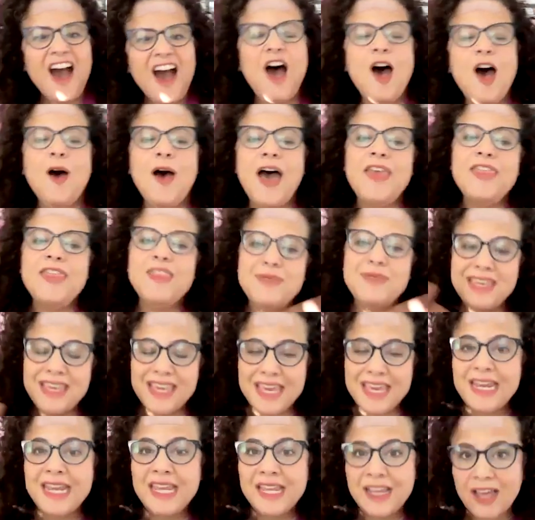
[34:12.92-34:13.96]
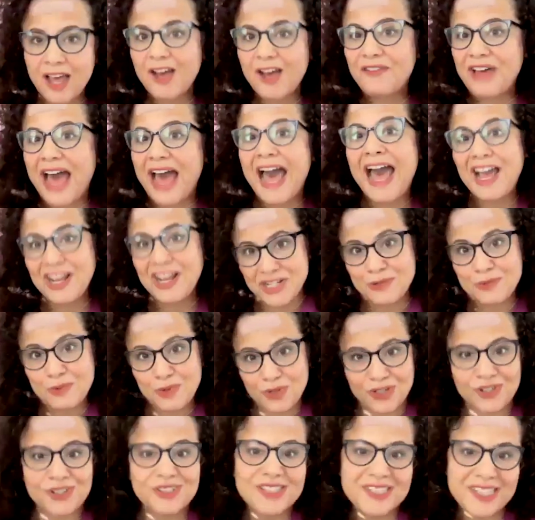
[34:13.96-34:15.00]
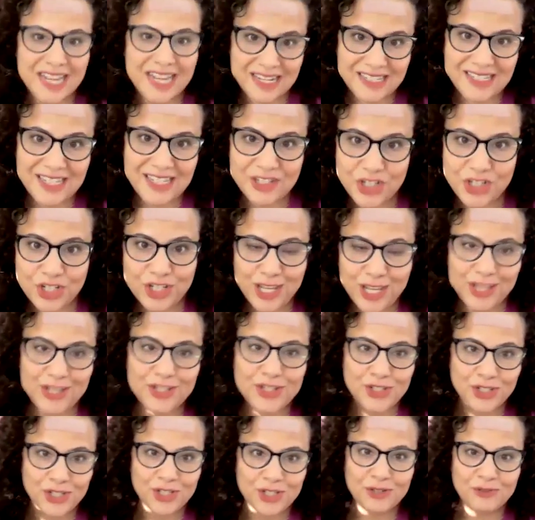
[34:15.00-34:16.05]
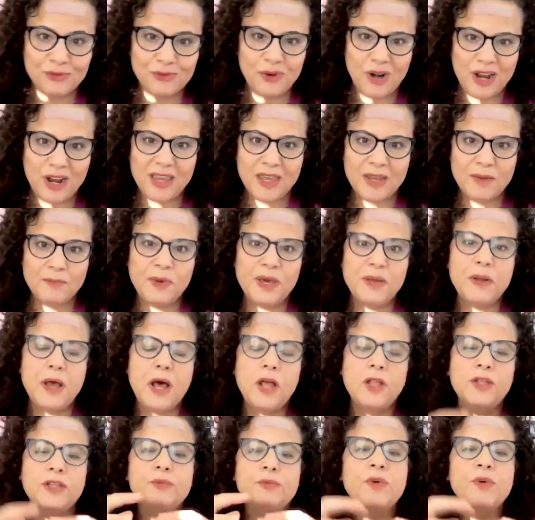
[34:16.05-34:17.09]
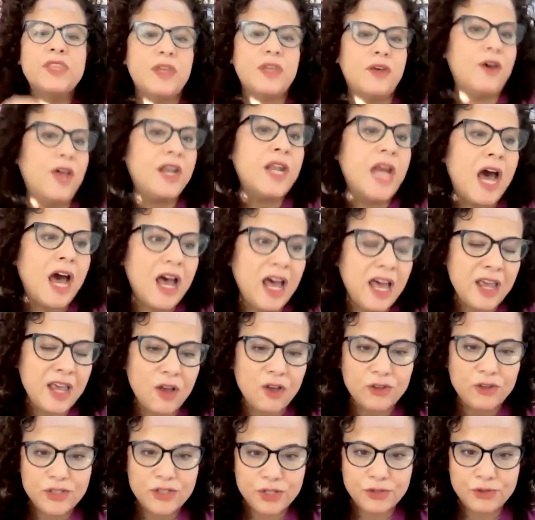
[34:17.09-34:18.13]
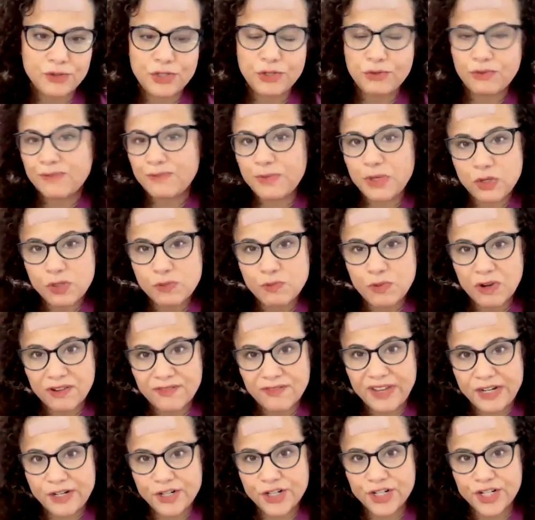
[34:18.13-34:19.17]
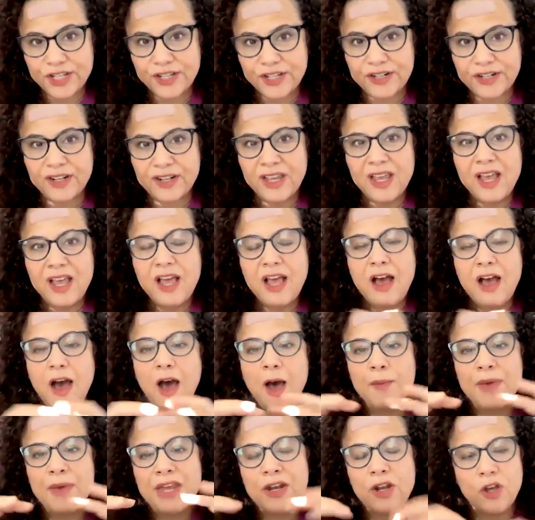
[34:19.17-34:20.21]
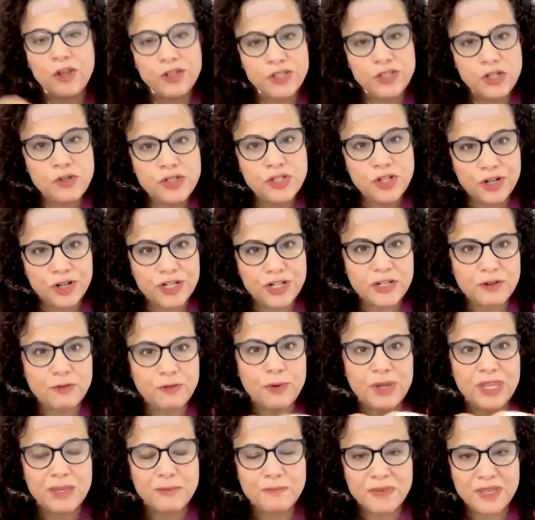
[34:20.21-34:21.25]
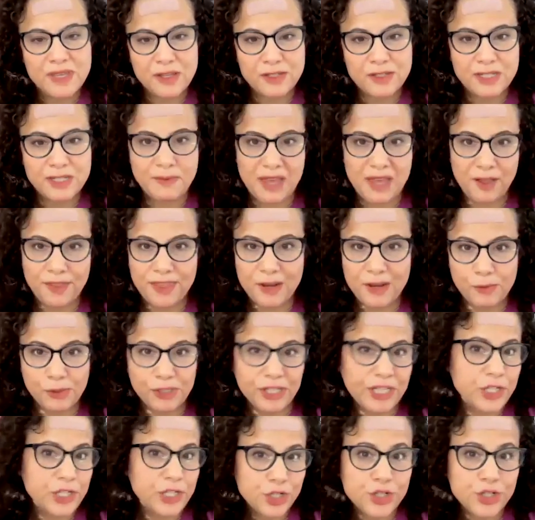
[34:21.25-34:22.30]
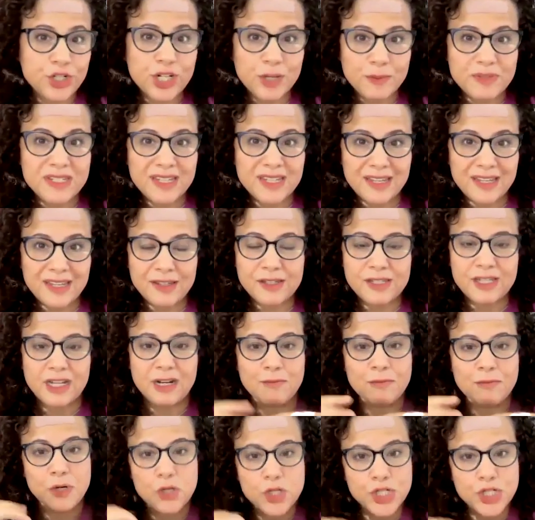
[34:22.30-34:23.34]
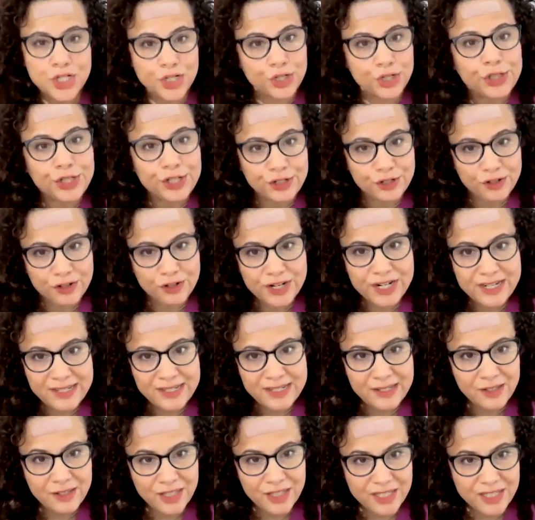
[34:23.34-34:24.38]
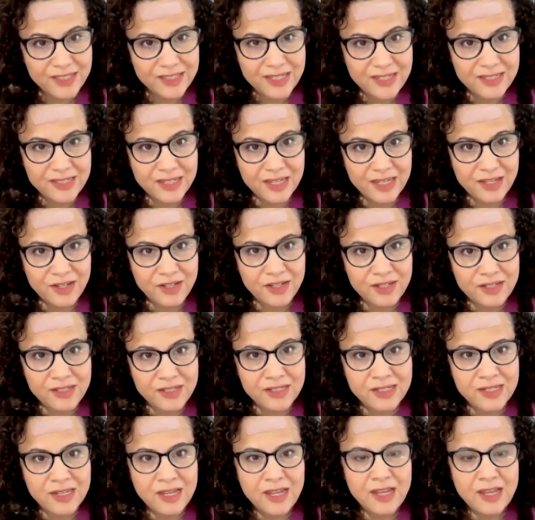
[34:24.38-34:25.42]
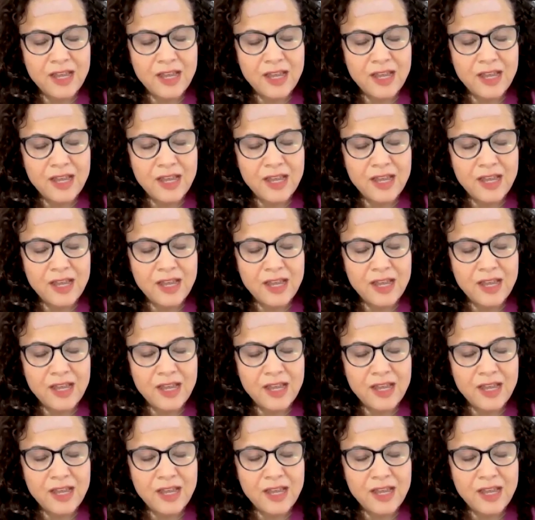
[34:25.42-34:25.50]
And the beginning of actual sex education, right? But with an eye also to abuse prevention, and also starting to really build some healthy relationship skills and emotional literacy skills.